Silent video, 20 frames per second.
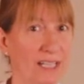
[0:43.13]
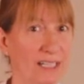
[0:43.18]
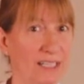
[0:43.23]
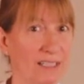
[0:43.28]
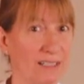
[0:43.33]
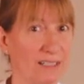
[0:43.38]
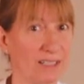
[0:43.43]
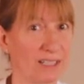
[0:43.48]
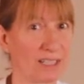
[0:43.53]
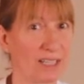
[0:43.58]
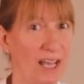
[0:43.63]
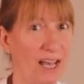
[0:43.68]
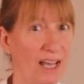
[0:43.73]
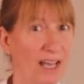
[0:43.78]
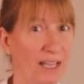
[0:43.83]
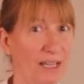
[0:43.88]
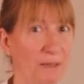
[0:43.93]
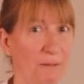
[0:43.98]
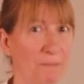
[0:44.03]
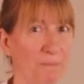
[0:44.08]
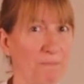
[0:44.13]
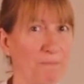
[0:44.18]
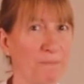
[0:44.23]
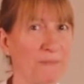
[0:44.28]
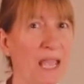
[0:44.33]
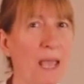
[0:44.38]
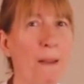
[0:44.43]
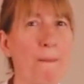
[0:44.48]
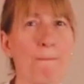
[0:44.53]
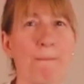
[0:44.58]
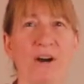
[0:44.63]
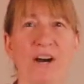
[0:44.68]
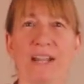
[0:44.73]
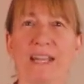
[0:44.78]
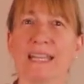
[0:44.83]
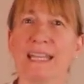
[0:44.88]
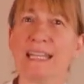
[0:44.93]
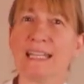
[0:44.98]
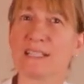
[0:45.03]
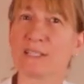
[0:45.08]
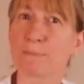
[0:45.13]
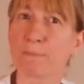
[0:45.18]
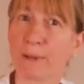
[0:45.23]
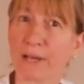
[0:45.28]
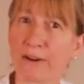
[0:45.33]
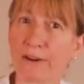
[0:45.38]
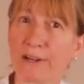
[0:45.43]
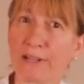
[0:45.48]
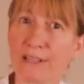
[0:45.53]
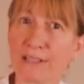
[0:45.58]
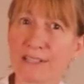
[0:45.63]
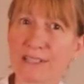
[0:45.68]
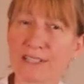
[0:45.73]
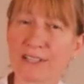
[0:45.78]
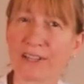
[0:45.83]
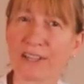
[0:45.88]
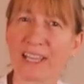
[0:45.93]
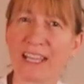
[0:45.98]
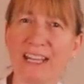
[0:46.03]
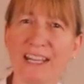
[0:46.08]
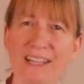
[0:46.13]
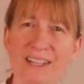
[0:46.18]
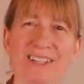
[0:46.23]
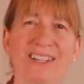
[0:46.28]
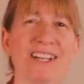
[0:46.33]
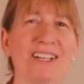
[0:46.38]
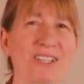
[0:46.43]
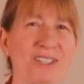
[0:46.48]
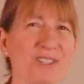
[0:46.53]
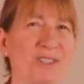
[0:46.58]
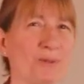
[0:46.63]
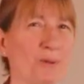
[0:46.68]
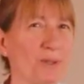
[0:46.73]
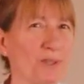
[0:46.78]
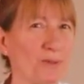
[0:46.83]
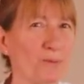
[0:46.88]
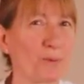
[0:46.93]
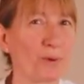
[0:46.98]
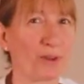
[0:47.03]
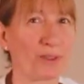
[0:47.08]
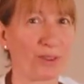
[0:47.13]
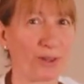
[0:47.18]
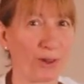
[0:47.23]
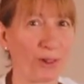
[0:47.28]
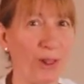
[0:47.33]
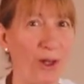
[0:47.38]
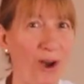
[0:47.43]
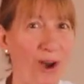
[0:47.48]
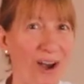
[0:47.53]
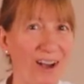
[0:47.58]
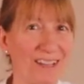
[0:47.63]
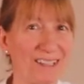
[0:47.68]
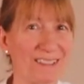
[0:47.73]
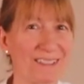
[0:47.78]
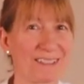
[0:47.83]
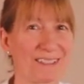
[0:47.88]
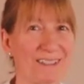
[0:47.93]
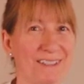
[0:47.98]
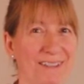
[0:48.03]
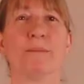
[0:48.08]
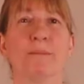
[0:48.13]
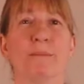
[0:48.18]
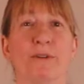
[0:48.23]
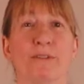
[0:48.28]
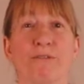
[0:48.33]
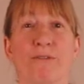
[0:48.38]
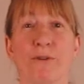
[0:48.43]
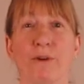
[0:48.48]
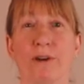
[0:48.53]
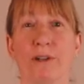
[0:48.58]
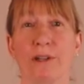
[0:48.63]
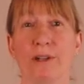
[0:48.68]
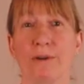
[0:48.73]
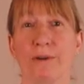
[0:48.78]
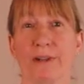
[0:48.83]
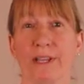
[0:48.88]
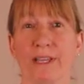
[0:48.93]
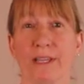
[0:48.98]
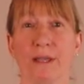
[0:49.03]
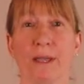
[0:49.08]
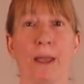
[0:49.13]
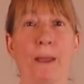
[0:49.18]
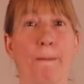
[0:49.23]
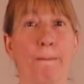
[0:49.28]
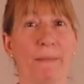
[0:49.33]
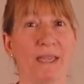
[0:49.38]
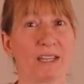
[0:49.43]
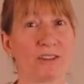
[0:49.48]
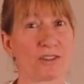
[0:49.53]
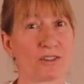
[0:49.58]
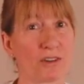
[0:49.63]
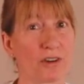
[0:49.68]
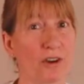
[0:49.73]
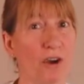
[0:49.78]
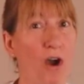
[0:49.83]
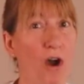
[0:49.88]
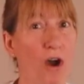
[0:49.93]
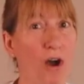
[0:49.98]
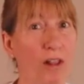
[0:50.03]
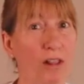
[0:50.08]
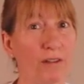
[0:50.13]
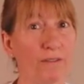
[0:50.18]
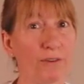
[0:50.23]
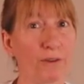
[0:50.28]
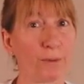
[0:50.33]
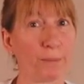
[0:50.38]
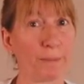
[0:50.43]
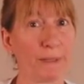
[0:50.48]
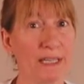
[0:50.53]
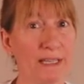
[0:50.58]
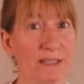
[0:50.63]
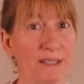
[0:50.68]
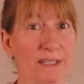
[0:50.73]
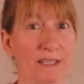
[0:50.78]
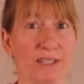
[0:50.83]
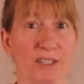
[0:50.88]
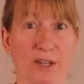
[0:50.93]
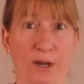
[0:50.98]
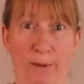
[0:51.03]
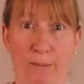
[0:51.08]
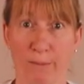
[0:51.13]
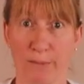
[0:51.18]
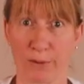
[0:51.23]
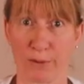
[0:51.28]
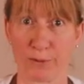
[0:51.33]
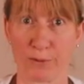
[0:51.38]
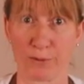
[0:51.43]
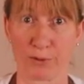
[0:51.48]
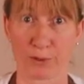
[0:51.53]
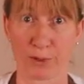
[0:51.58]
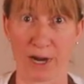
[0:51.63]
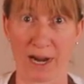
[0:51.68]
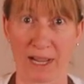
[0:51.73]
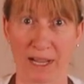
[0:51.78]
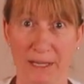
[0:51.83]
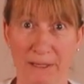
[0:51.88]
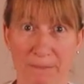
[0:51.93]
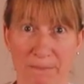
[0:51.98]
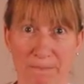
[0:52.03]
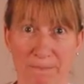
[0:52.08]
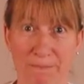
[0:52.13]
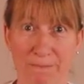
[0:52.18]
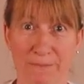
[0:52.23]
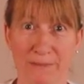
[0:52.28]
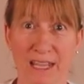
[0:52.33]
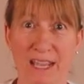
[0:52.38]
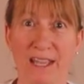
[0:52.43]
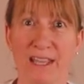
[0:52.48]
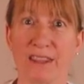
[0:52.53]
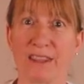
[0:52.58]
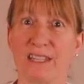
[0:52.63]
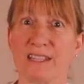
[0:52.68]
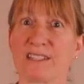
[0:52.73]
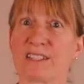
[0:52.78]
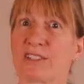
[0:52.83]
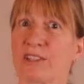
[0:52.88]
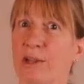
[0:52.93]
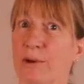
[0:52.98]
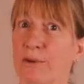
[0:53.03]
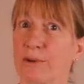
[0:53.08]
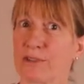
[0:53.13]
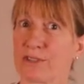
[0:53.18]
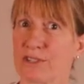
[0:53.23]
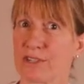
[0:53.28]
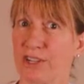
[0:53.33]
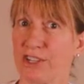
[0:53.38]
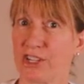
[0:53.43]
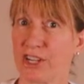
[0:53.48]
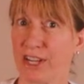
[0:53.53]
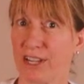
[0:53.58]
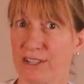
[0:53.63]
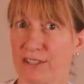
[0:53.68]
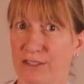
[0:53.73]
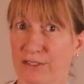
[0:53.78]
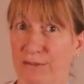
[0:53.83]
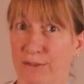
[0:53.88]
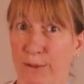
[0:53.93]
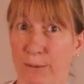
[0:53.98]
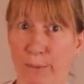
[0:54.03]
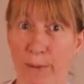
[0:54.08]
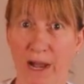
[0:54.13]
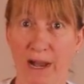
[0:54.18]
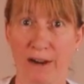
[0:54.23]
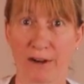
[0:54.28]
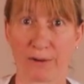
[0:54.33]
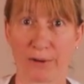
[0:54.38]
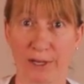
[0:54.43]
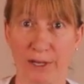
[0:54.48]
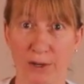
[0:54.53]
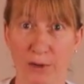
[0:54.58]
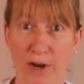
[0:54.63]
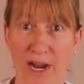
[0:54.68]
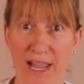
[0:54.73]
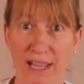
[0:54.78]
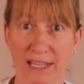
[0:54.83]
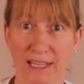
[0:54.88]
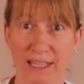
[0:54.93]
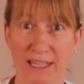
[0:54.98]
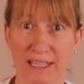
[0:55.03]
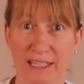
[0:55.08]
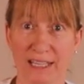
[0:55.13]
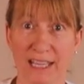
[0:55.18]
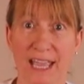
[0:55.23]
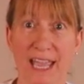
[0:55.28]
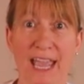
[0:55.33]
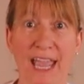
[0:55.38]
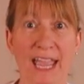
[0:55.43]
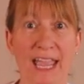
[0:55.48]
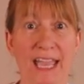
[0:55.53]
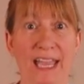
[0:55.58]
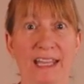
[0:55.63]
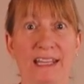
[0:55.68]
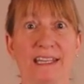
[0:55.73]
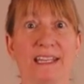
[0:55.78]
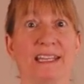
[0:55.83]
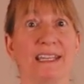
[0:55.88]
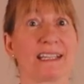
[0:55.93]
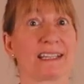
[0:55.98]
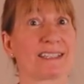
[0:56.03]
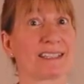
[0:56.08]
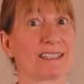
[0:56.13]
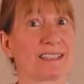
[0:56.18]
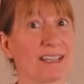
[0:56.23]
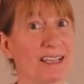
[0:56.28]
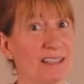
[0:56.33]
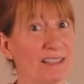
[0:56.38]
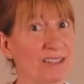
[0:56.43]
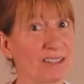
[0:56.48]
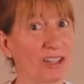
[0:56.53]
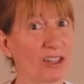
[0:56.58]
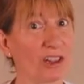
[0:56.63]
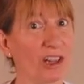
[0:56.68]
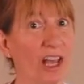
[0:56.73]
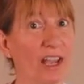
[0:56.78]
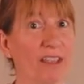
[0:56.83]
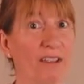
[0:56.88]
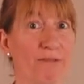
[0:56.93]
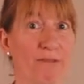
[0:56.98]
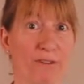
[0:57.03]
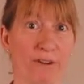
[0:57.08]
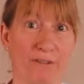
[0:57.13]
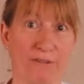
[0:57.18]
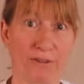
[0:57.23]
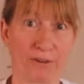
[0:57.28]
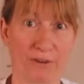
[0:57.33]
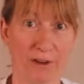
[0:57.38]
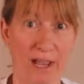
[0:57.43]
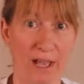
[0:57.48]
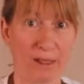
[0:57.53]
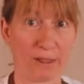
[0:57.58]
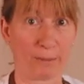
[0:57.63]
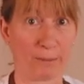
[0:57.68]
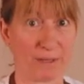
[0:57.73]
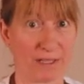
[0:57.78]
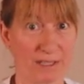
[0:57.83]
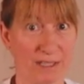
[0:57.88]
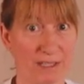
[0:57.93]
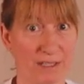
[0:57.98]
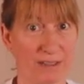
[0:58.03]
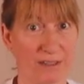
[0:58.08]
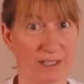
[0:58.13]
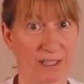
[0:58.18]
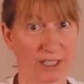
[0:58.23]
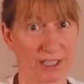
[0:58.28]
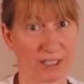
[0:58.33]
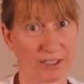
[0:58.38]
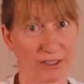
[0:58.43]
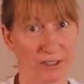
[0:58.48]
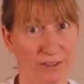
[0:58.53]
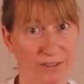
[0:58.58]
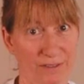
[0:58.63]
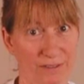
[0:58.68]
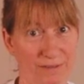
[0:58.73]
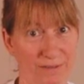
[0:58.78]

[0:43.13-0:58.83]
inside, but it's better insulated, so it's worth the loss. Before loading, make sure all of your pieces are bone dry. This lowers the chance of your pottery cracking and extends the life of your elements in the kiln.